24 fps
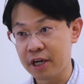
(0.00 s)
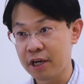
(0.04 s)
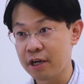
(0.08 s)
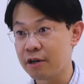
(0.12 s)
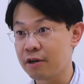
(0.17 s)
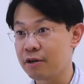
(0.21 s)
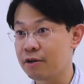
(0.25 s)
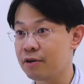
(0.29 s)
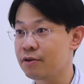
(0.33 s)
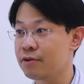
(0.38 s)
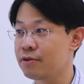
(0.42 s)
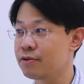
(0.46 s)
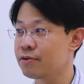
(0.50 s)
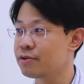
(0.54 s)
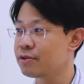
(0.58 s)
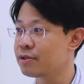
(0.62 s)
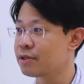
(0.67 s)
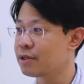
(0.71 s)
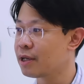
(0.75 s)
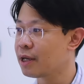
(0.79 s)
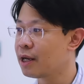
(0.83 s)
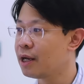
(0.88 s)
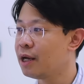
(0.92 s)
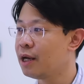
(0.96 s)
because the
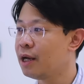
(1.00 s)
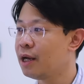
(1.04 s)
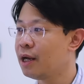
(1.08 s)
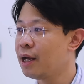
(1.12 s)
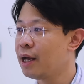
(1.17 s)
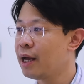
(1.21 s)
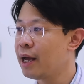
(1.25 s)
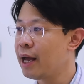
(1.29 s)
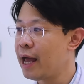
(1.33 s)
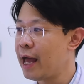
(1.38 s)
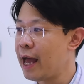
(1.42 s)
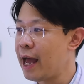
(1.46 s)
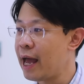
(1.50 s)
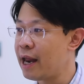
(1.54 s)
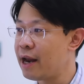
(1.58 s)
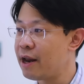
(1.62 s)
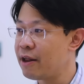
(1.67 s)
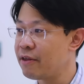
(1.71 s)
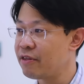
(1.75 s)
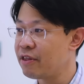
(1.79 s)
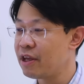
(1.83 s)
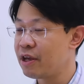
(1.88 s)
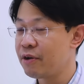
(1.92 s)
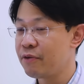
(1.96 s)
genes have no change
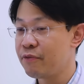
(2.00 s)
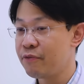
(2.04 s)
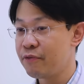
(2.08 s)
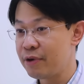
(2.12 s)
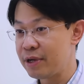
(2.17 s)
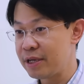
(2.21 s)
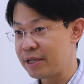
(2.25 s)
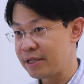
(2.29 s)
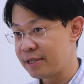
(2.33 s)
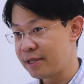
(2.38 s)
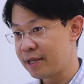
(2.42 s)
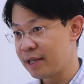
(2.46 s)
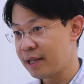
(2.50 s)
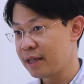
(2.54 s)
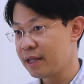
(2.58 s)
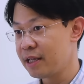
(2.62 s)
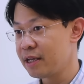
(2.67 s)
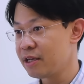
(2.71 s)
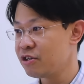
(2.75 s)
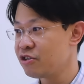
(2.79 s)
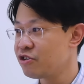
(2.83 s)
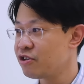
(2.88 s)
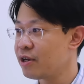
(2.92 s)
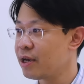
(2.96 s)
throughout their life.
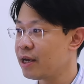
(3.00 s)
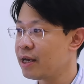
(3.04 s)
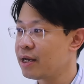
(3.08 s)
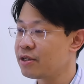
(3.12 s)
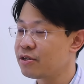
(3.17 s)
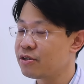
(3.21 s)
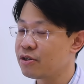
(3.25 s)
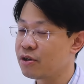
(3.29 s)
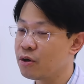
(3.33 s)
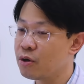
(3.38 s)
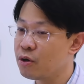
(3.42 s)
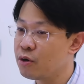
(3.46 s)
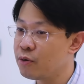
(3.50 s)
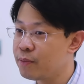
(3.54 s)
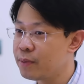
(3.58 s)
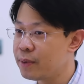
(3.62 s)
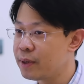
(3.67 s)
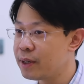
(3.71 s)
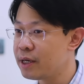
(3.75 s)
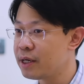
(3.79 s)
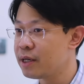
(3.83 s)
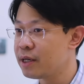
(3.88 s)
Therefore, the